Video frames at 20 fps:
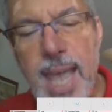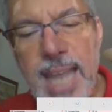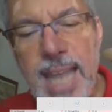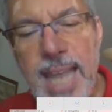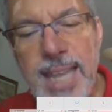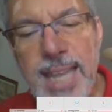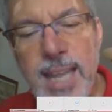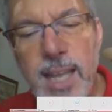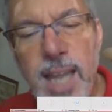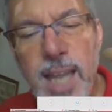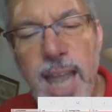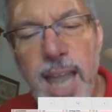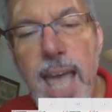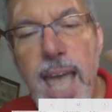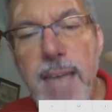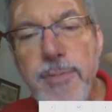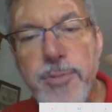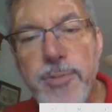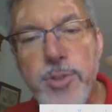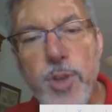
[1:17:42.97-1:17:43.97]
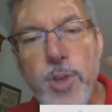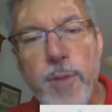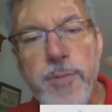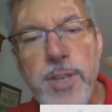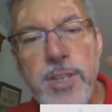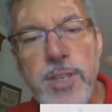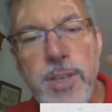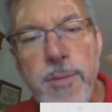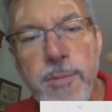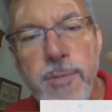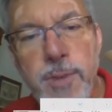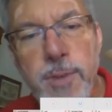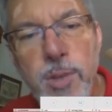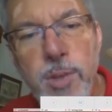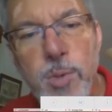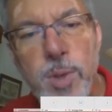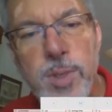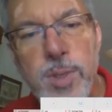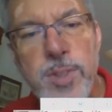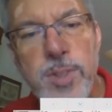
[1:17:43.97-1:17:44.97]
And the lives of
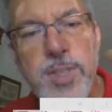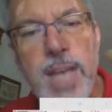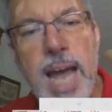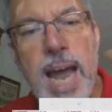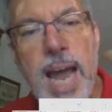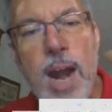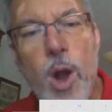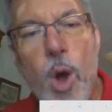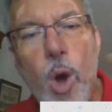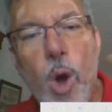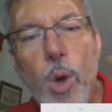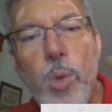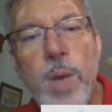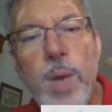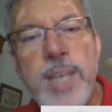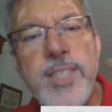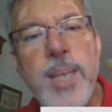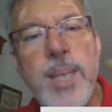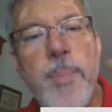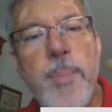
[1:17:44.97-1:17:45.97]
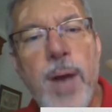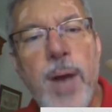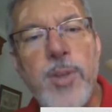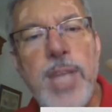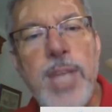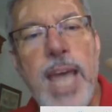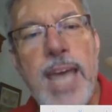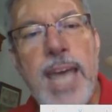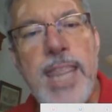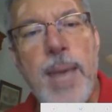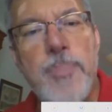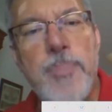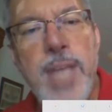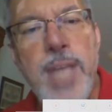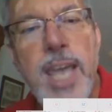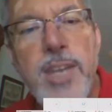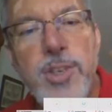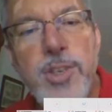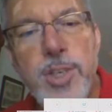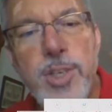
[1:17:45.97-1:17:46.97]
individuals are always about
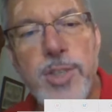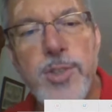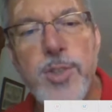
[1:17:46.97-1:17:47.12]
adaptation.